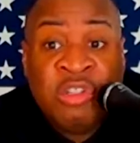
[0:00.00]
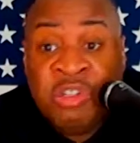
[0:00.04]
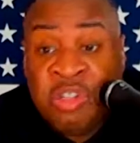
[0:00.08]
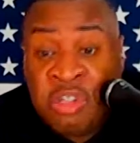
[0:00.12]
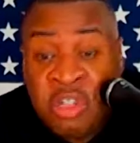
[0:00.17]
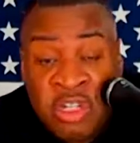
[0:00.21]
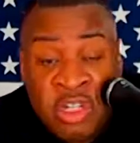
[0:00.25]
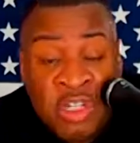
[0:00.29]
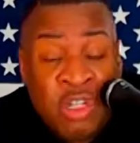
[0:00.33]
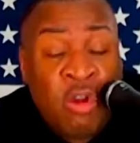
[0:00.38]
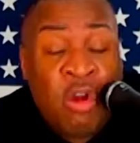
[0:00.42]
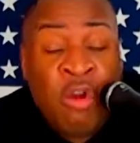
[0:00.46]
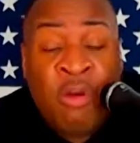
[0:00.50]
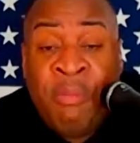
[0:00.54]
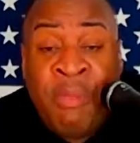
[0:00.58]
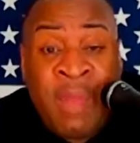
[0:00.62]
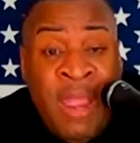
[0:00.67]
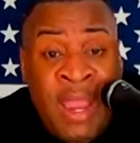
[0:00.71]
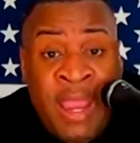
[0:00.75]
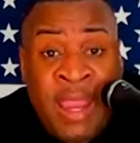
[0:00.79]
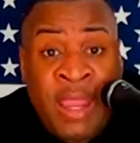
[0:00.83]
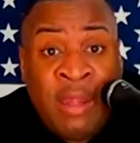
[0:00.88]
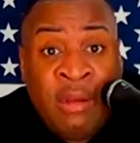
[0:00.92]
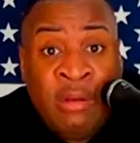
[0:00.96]
good or
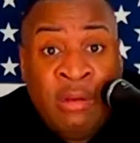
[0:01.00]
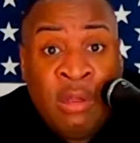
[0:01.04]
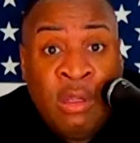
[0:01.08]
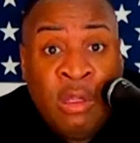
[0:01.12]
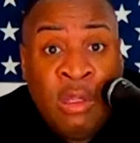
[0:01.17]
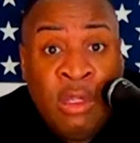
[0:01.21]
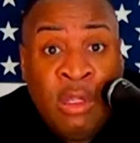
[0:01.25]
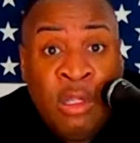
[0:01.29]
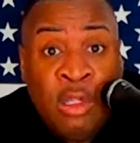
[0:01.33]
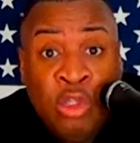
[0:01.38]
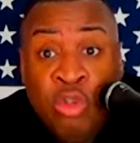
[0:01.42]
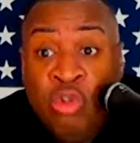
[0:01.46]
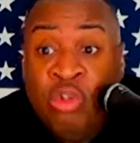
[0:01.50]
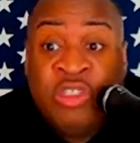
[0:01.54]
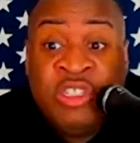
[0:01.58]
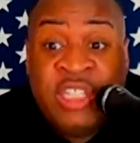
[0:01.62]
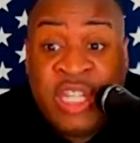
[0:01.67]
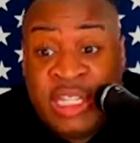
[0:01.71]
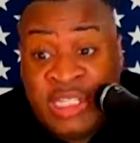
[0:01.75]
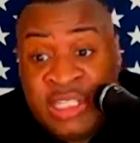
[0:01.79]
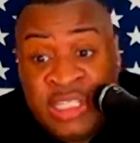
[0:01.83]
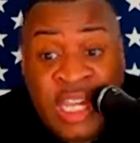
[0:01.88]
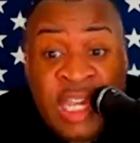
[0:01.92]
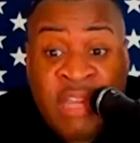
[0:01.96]
bad, you can
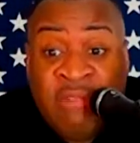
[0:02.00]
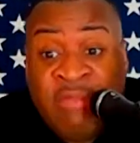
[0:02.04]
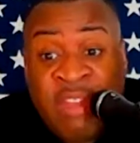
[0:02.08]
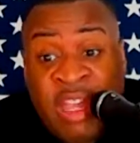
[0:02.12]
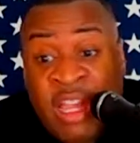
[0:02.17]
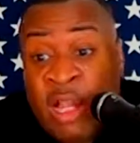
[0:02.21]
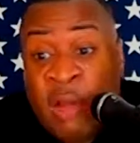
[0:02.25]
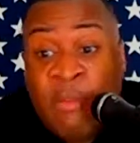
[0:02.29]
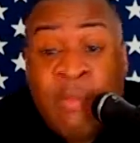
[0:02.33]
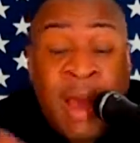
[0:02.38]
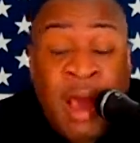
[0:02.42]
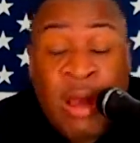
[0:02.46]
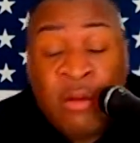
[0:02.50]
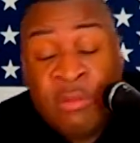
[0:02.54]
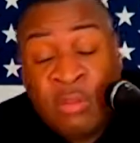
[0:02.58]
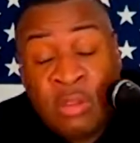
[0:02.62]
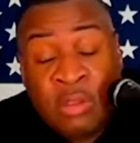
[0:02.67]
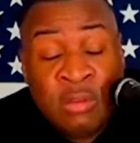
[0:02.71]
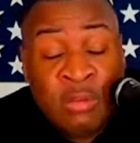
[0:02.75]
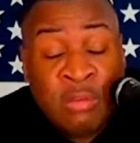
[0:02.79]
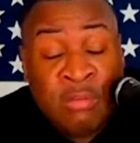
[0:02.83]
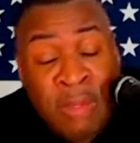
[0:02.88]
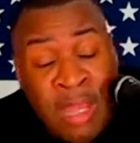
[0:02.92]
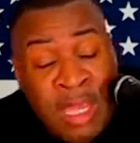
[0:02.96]
say the same thing about
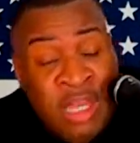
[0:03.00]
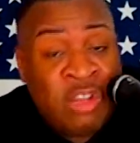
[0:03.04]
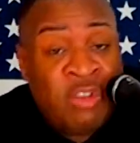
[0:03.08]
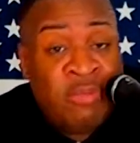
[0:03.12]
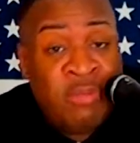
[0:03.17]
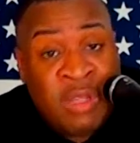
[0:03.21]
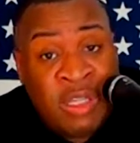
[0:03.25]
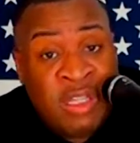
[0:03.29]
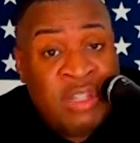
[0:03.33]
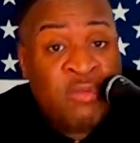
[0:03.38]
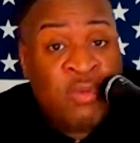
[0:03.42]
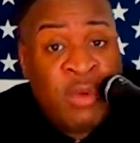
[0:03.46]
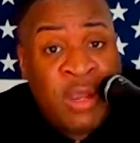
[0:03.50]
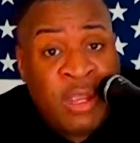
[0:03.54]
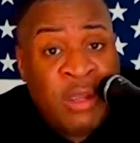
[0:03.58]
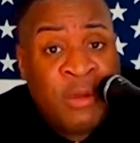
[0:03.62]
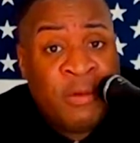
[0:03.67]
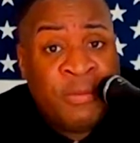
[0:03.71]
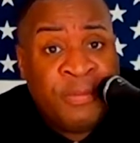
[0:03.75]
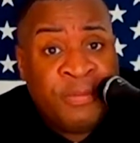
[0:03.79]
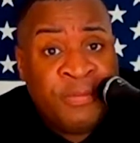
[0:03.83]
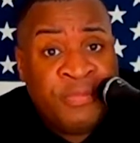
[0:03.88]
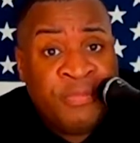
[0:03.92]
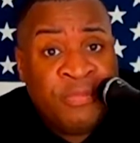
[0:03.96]
management as well.